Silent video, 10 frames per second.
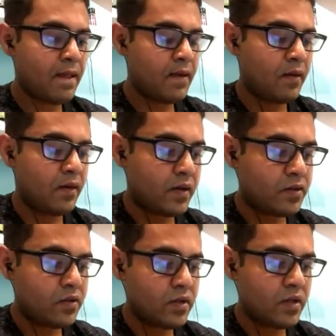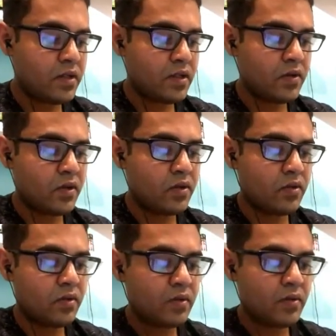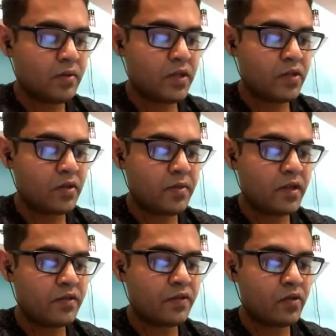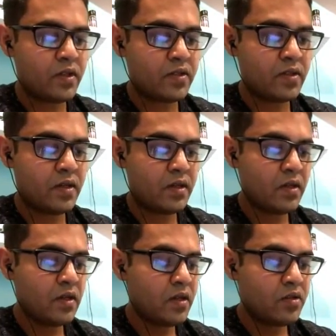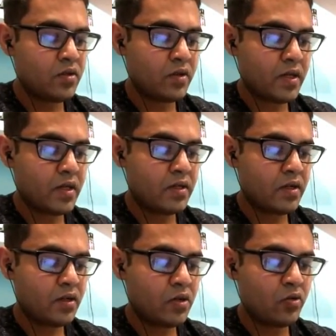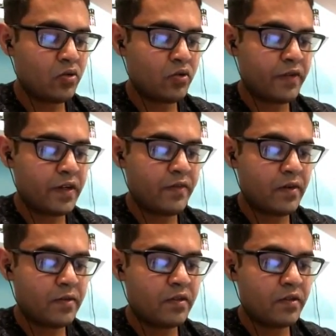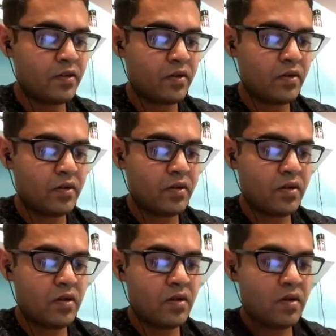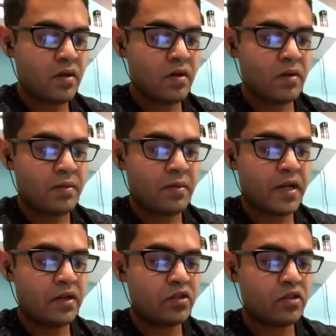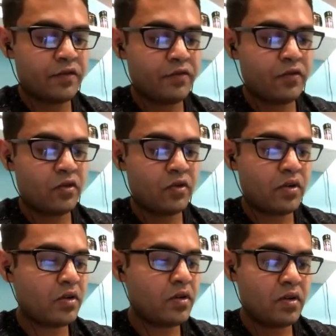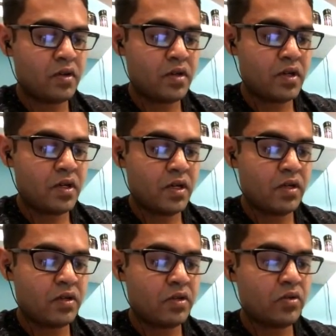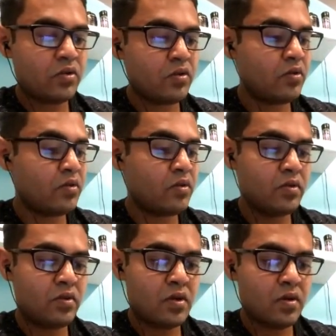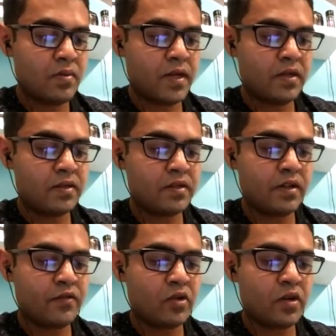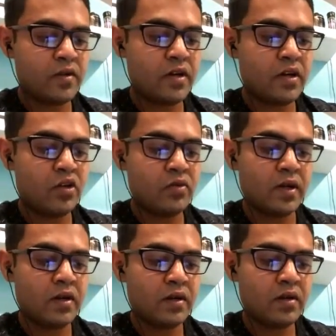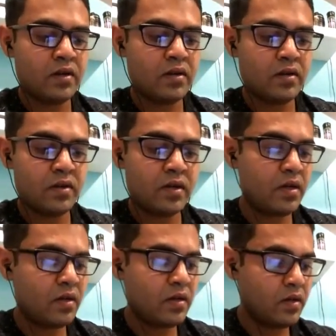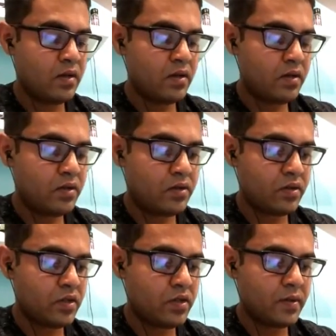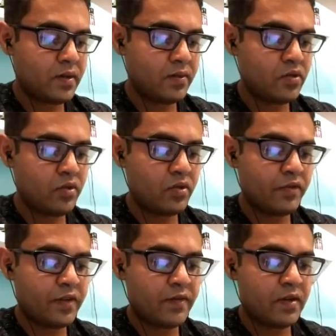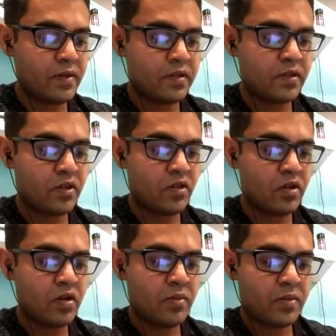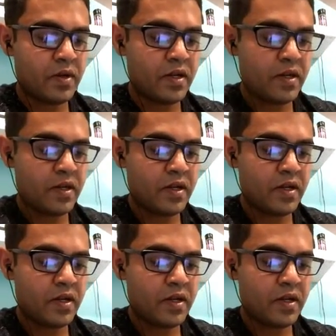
All right. So D is equal to B square minus 4AC. So you get 22500 minus of 4 into minus 3400 into 1. All right. So this becomes 22500 plus